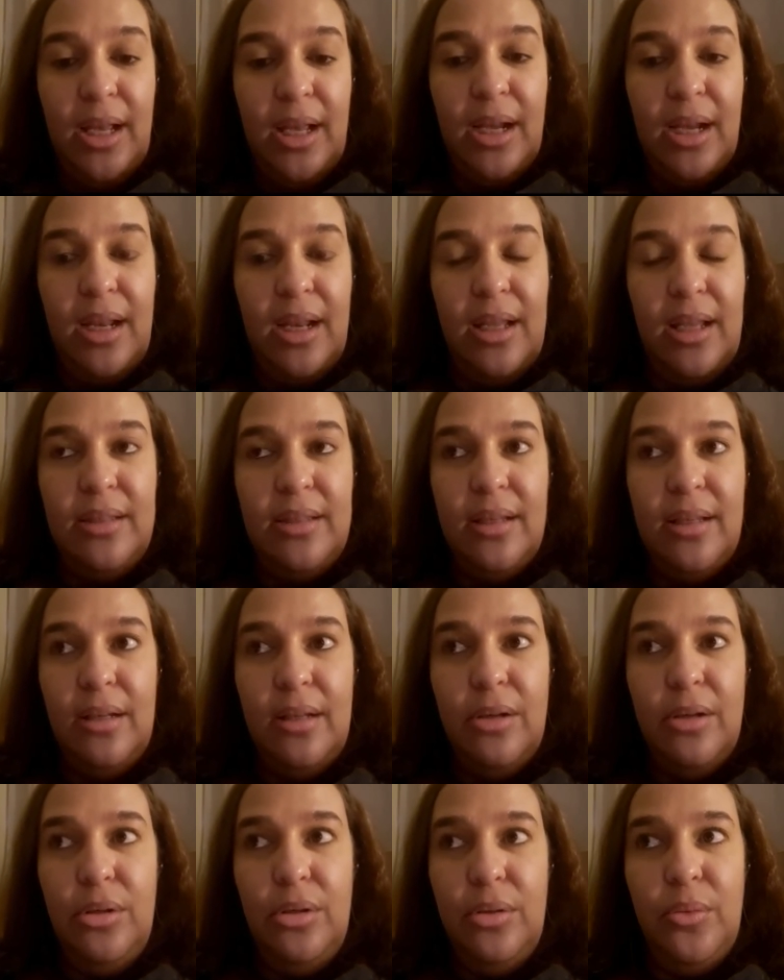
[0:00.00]
And I said,
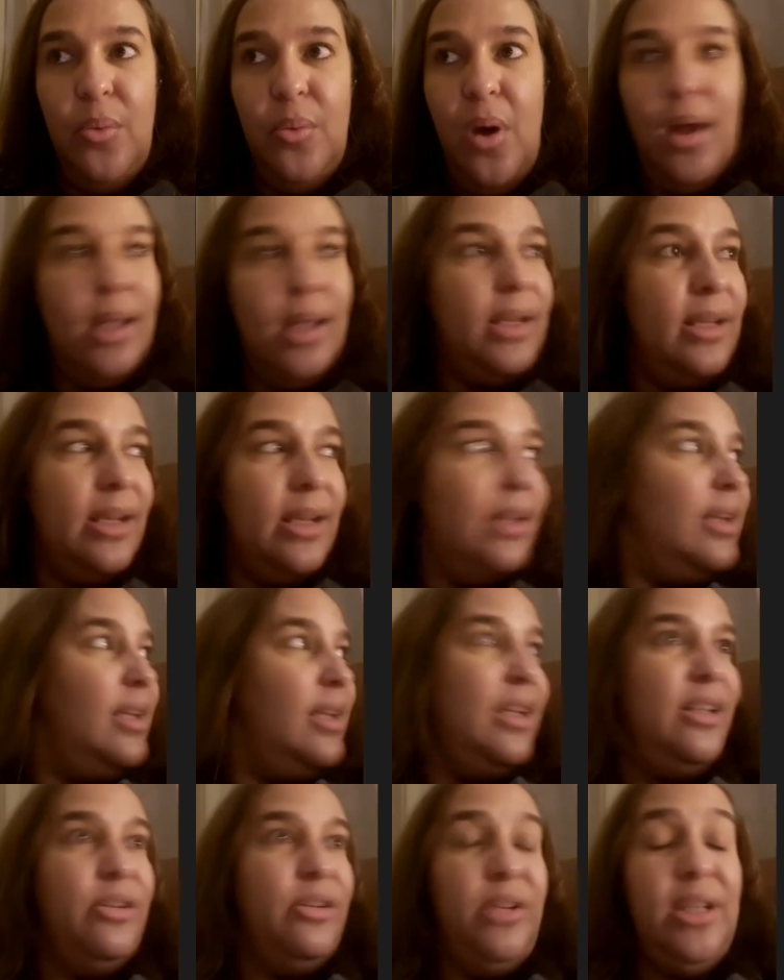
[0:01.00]
oh, what? And
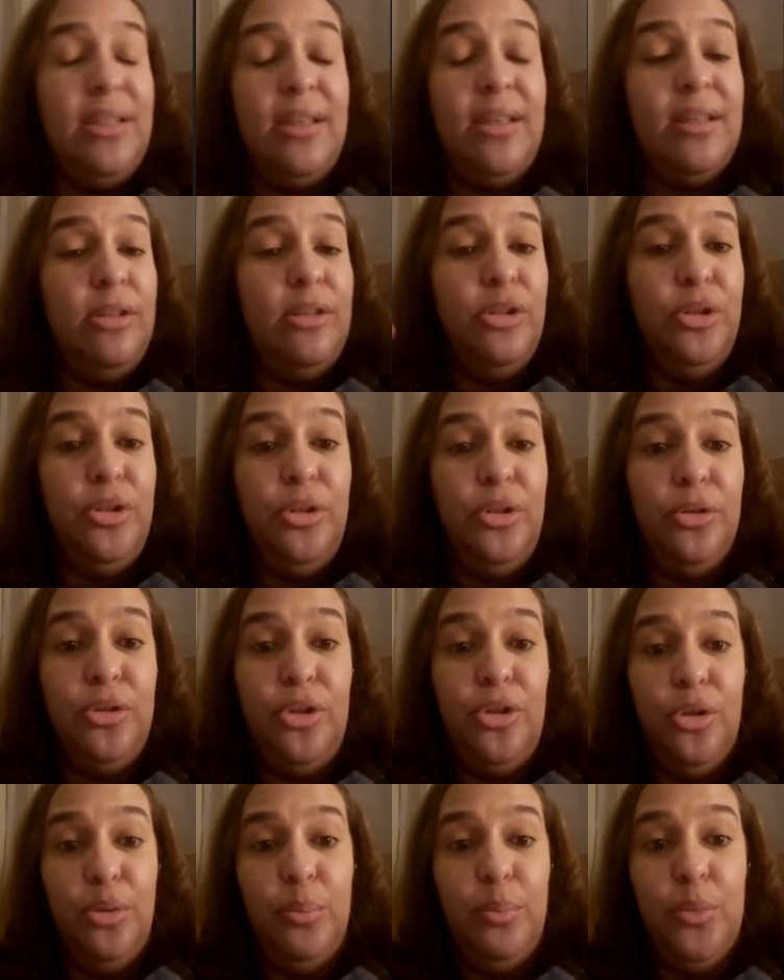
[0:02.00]
he says, no,
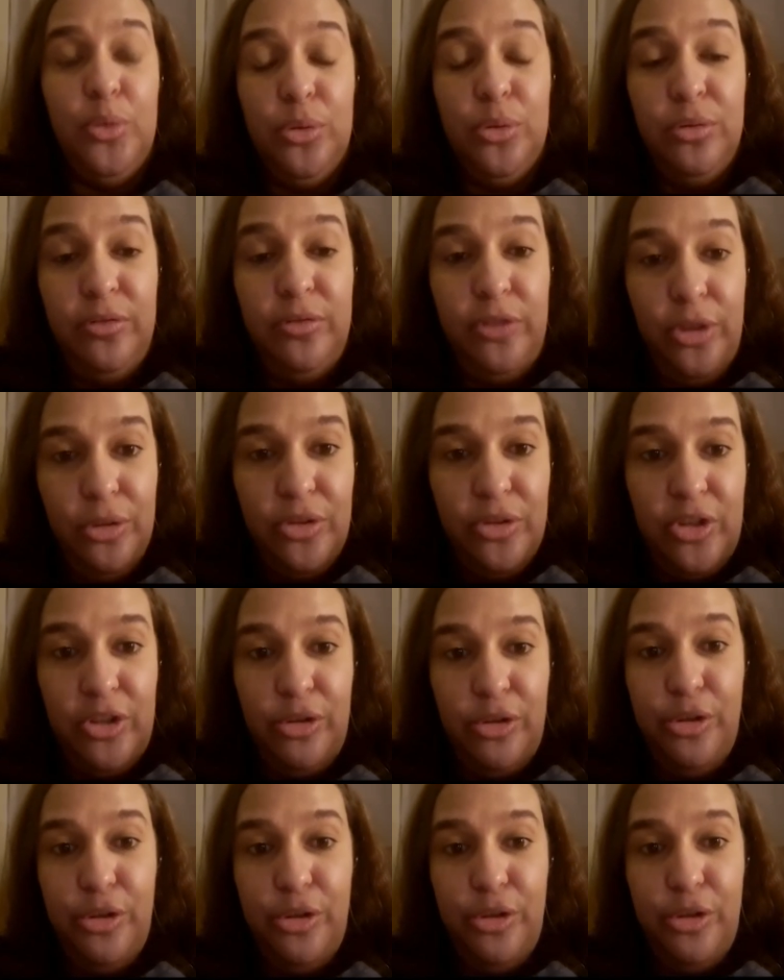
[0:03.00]
don't move. Don't scream.